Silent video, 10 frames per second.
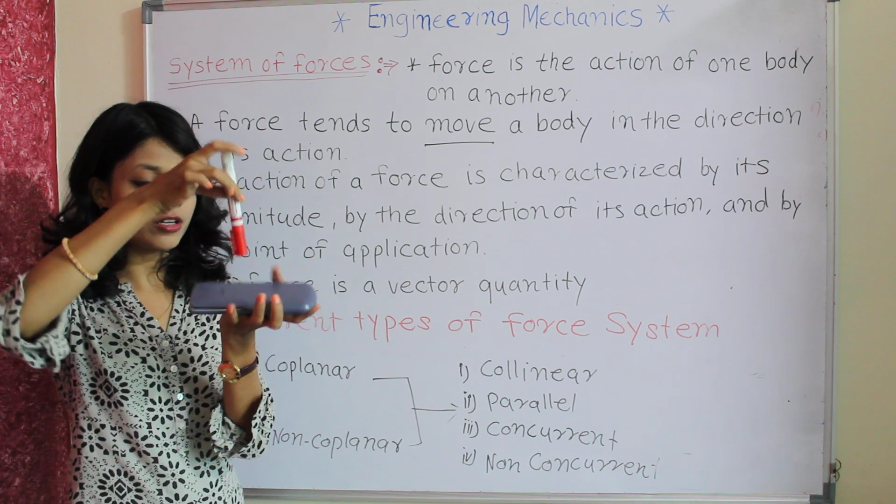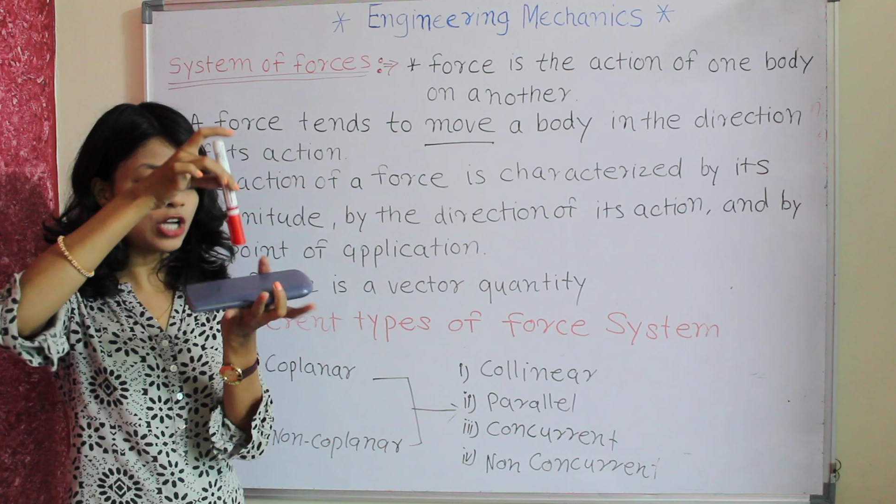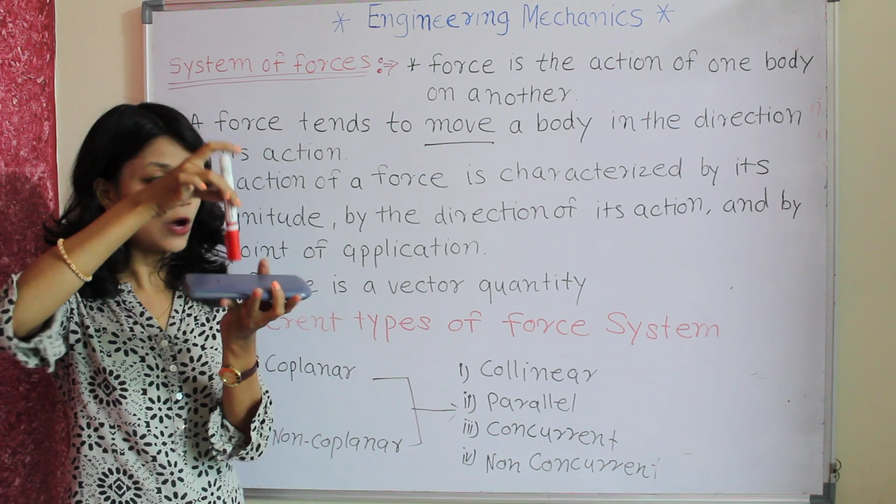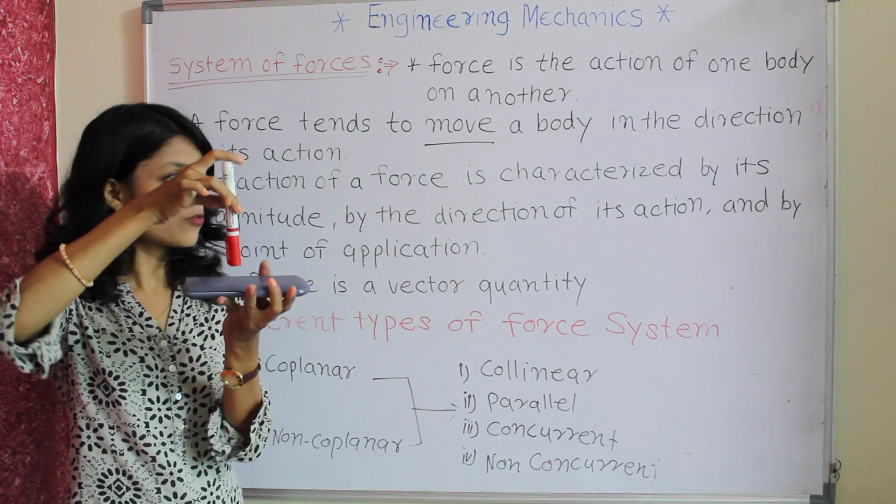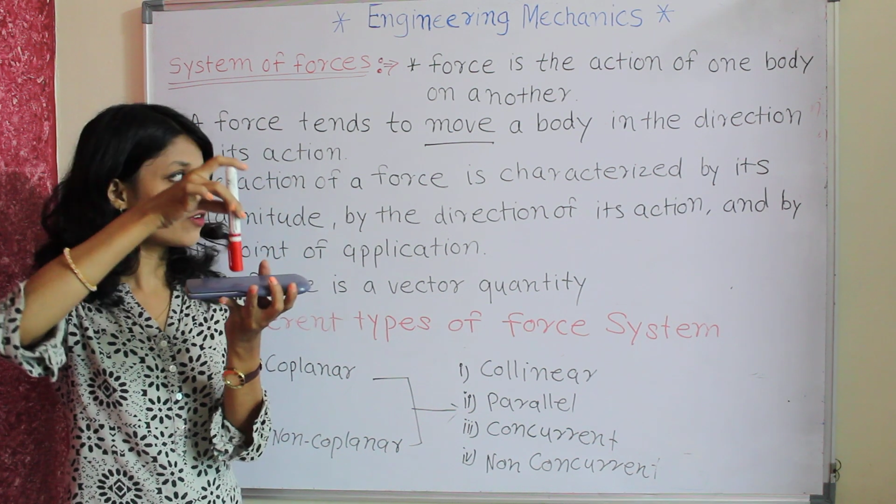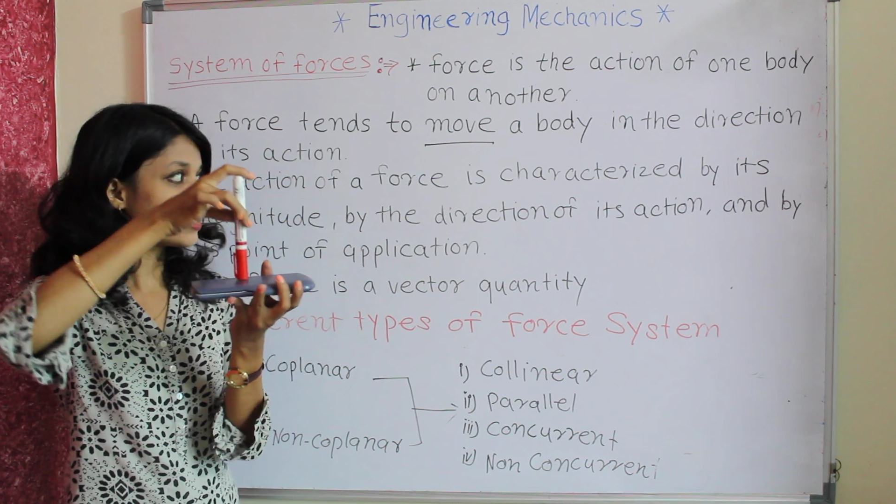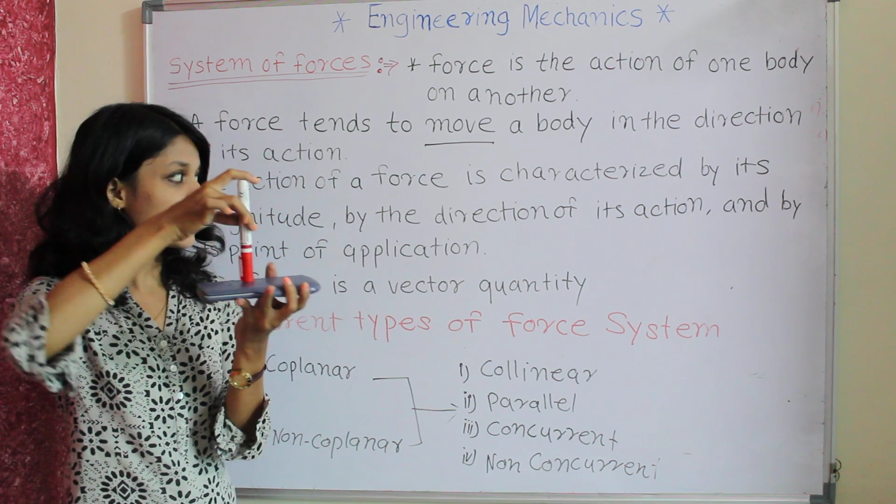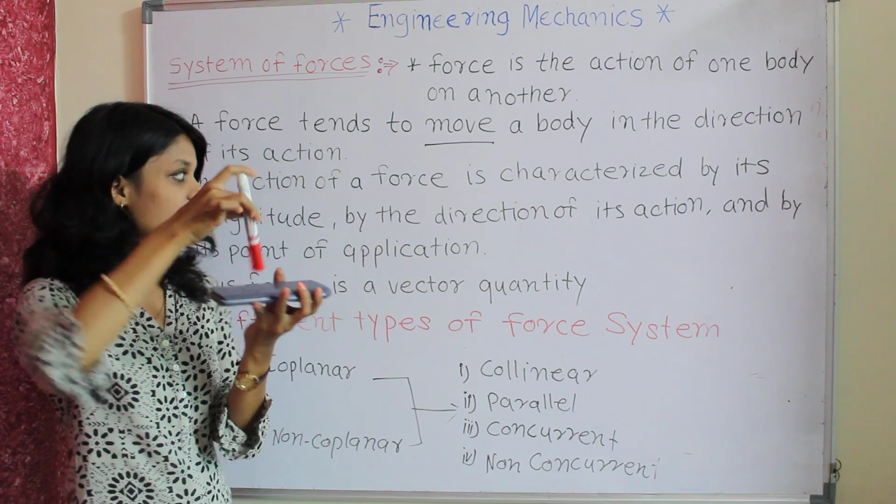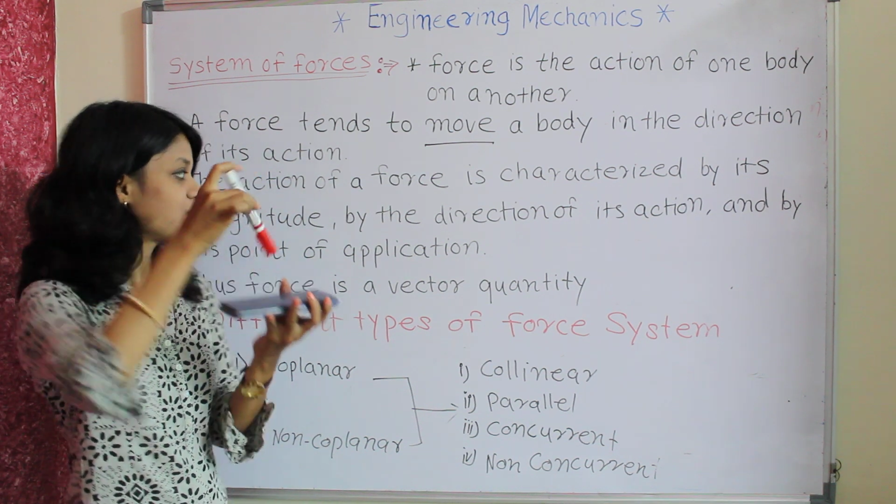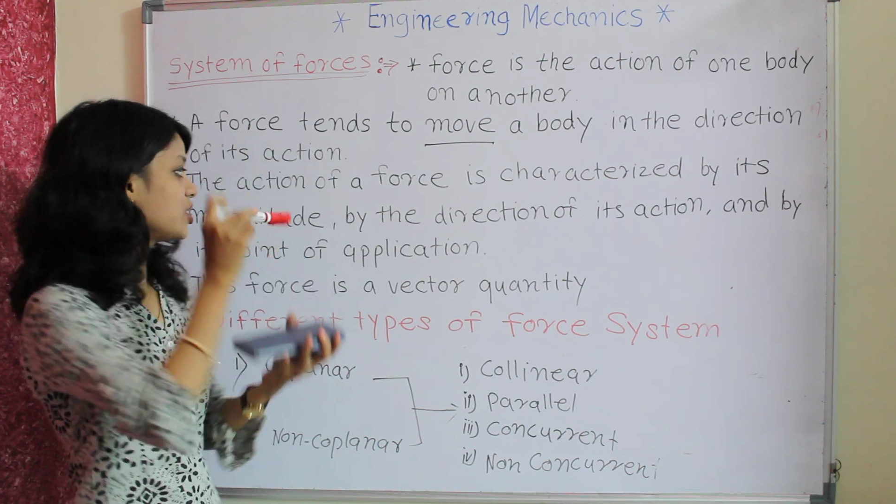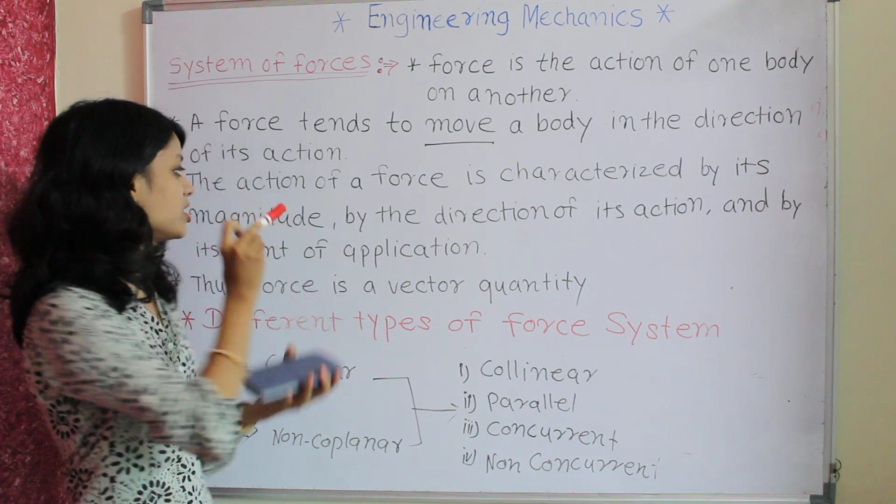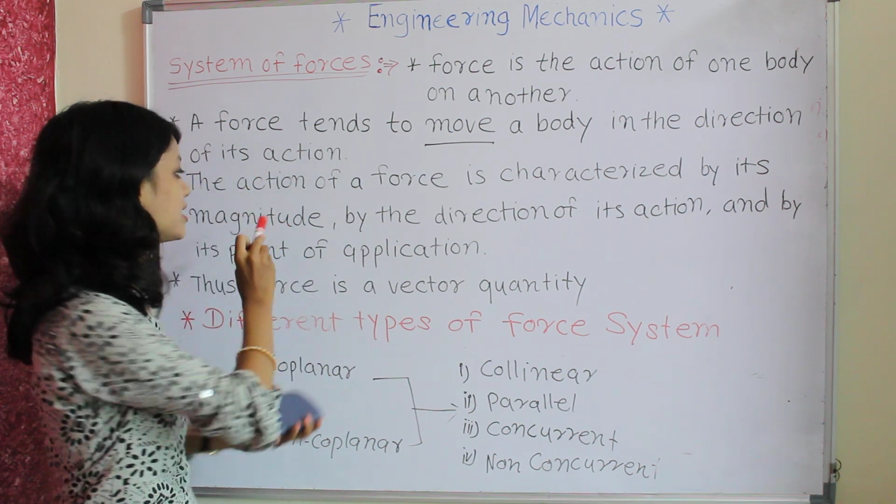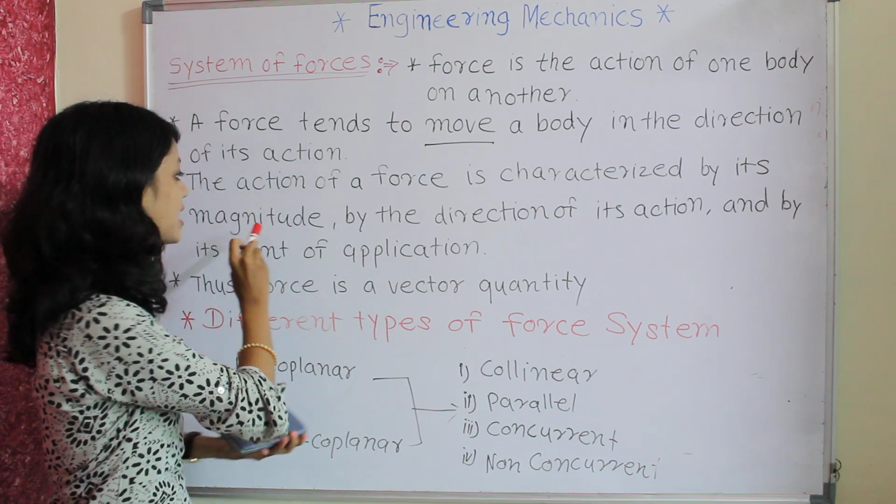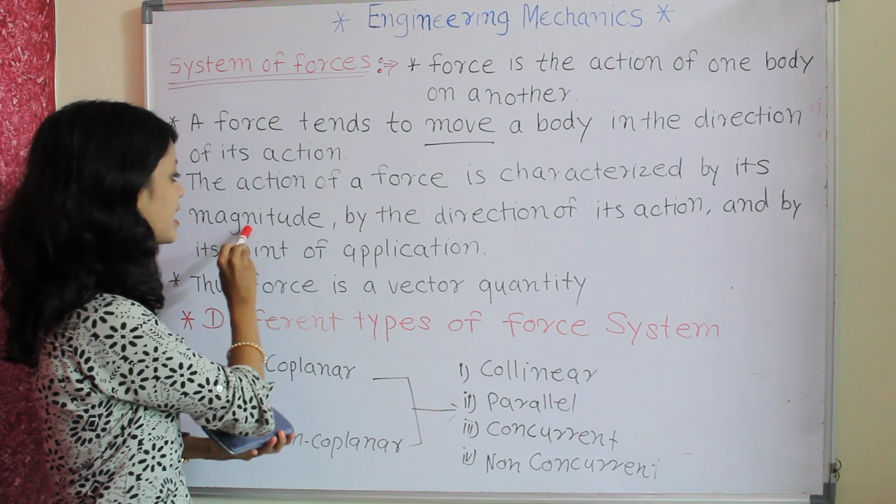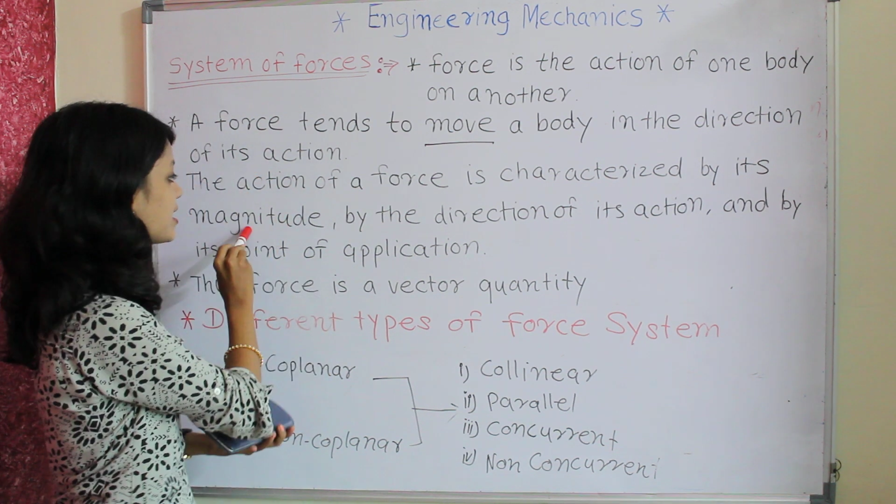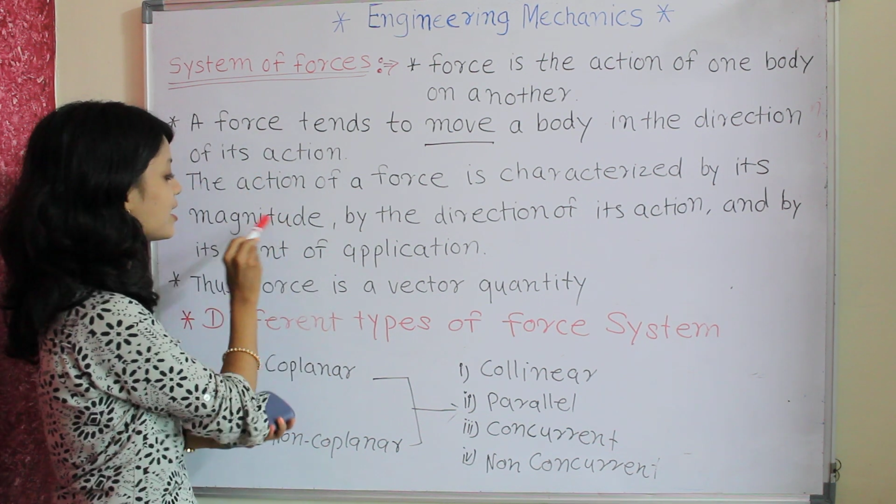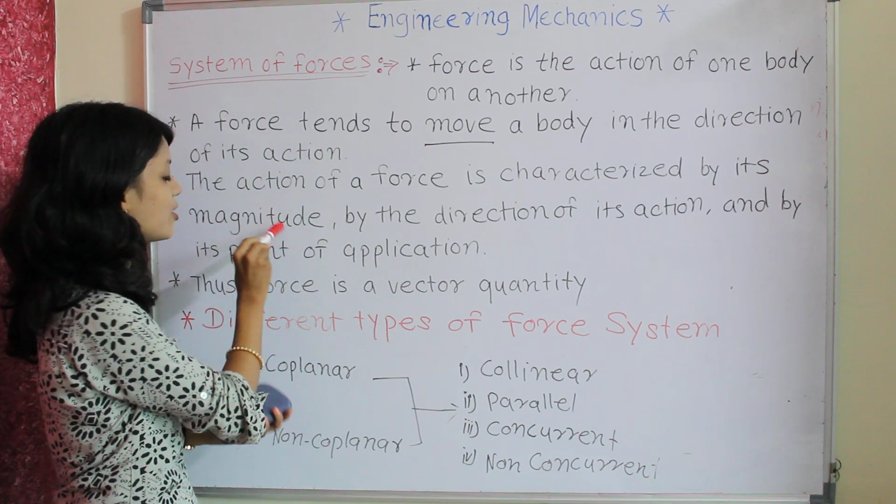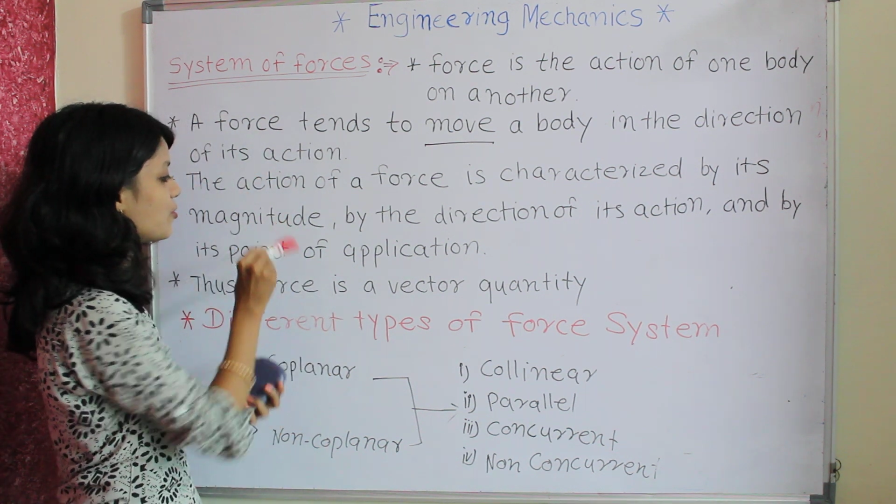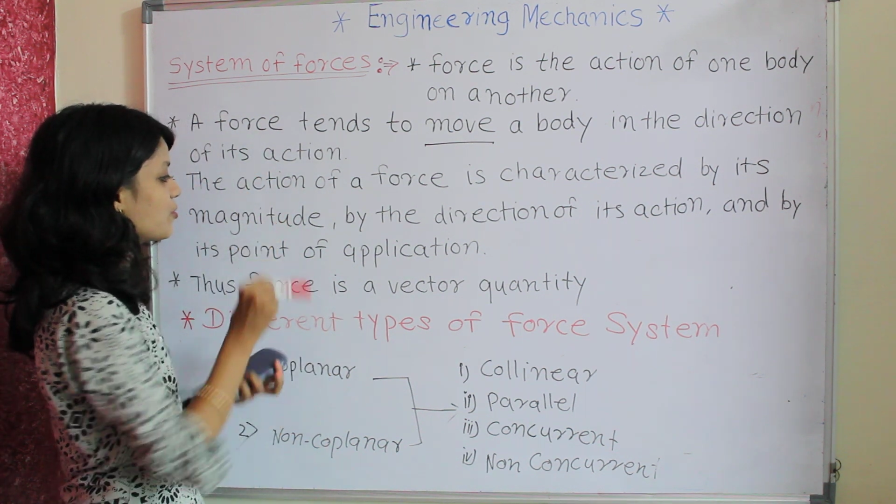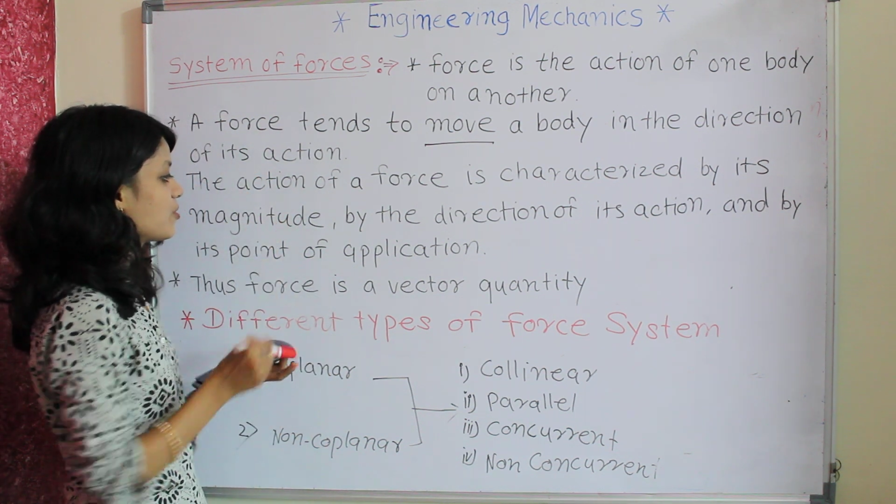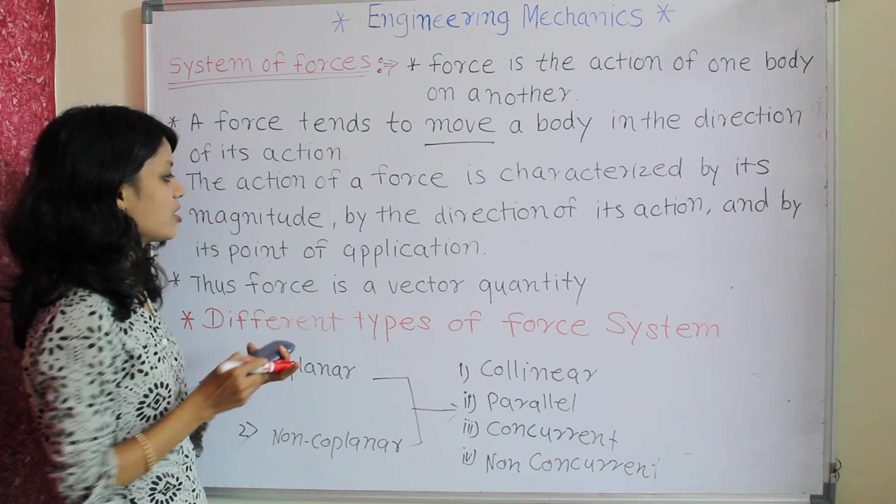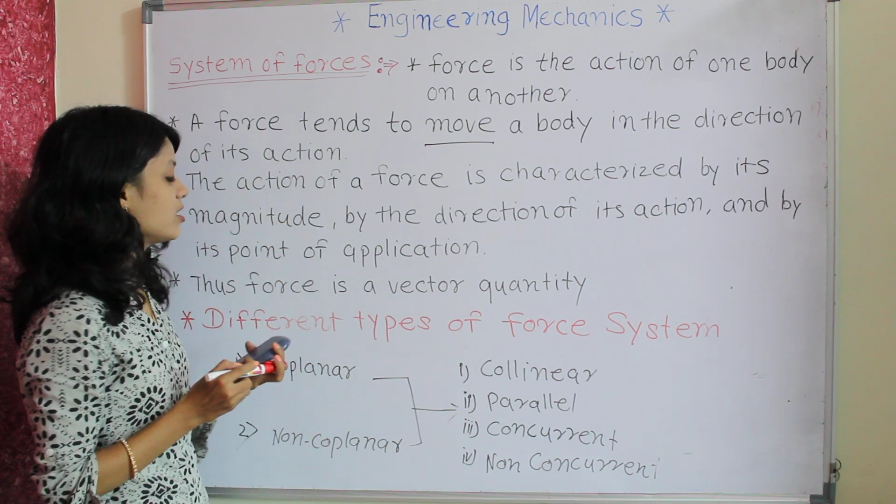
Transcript: downward direction 10 kN